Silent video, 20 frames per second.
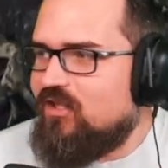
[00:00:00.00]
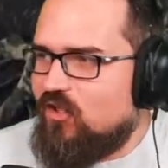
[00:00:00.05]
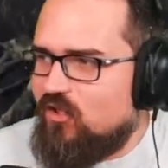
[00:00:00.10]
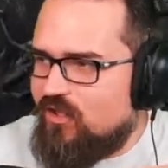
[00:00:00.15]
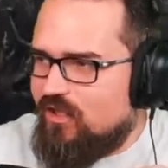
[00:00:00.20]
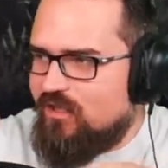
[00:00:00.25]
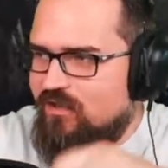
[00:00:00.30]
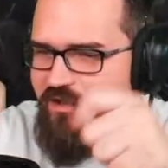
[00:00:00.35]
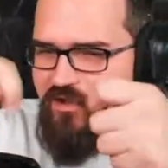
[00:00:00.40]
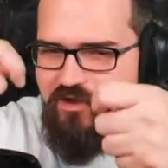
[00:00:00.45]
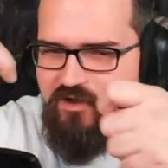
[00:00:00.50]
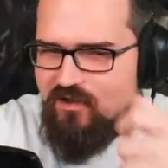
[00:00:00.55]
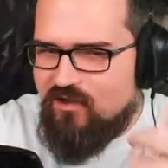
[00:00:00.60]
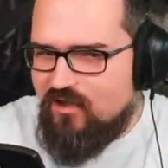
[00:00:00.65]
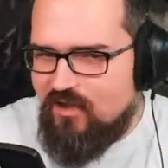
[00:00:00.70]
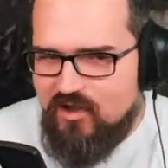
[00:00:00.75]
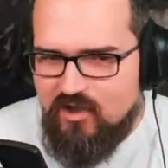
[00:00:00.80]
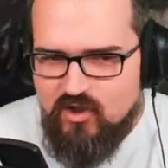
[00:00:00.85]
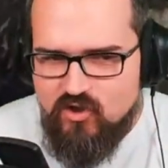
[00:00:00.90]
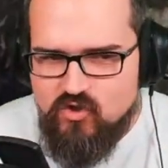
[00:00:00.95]
there and then they're
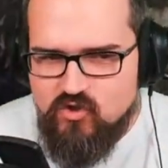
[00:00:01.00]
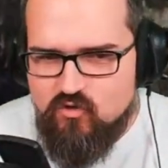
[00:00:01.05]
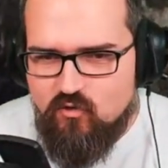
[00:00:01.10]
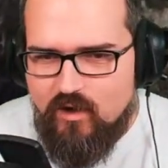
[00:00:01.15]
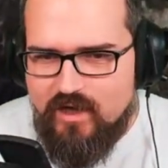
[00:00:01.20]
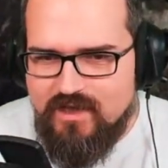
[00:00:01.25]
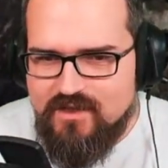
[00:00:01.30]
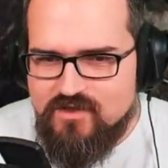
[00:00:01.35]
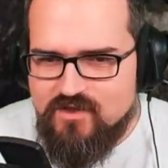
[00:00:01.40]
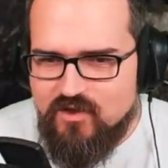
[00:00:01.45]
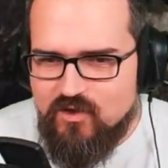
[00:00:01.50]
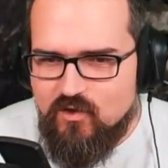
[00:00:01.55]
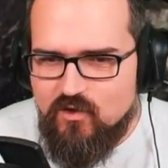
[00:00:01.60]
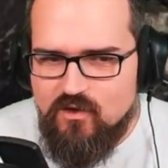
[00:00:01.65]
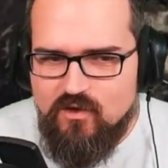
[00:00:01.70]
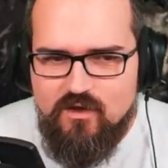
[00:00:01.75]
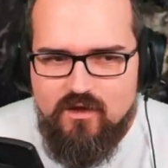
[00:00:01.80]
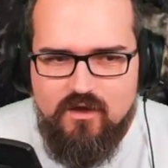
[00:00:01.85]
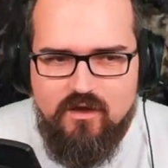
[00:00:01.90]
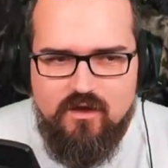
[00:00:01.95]
trying to
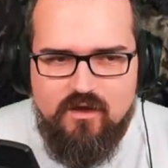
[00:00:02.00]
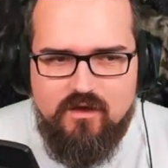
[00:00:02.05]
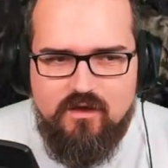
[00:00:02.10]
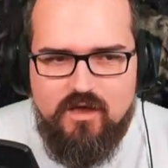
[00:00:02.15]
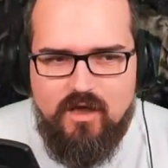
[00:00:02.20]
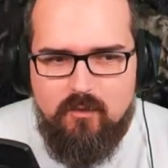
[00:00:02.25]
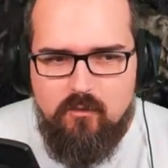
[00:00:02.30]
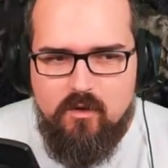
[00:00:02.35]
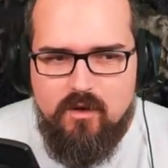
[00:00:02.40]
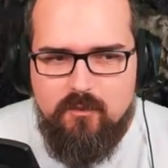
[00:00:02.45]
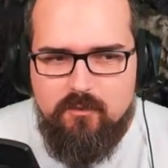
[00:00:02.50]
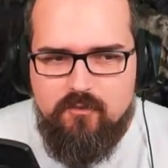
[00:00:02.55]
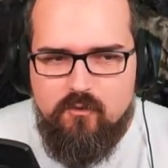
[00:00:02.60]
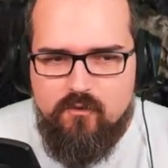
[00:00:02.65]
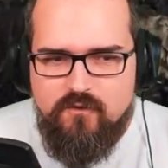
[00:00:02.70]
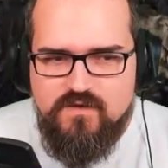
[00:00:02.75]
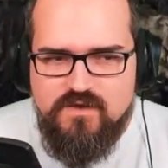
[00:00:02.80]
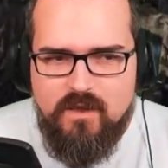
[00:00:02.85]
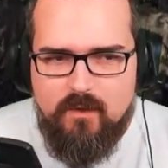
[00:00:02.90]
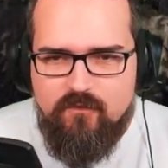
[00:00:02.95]
come up
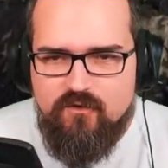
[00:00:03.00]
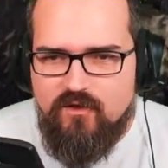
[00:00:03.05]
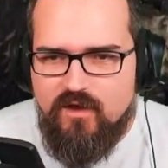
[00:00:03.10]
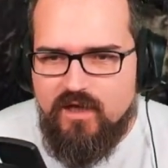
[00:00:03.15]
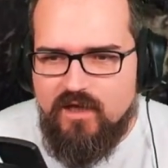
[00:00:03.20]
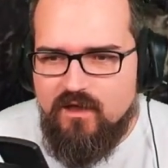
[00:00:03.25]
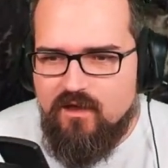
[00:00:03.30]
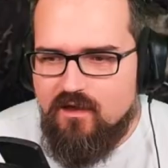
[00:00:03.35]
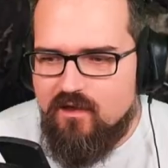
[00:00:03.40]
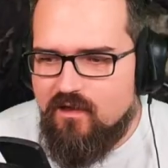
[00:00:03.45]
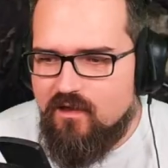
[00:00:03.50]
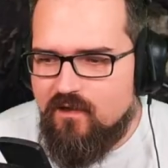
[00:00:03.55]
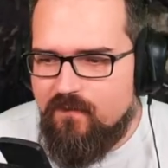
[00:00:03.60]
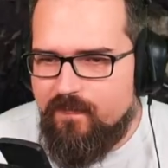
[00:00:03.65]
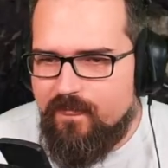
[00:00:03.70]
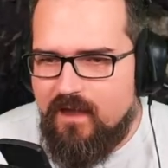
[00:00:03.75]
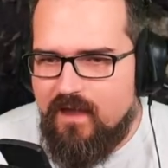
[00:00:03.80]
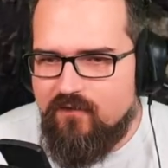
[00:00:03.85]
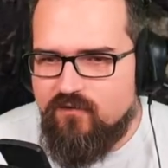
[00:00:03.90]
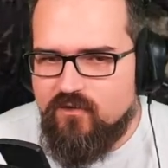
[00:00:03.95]
with something
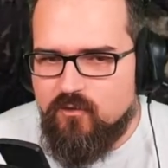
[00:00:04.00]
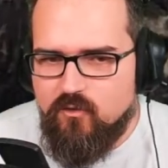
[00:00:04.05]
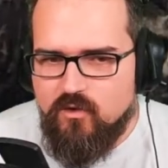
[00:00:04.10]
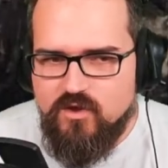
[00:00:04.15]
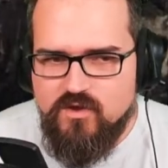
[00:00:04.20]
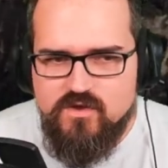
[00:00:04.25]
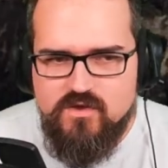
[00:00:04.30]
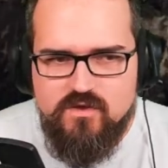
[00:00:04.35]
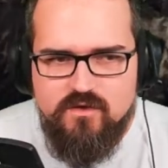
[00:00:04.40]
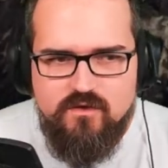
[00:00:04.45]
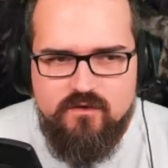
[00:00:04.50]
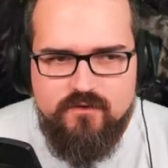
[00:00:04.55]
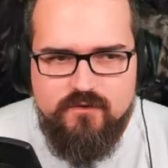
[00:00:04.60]
afterwards.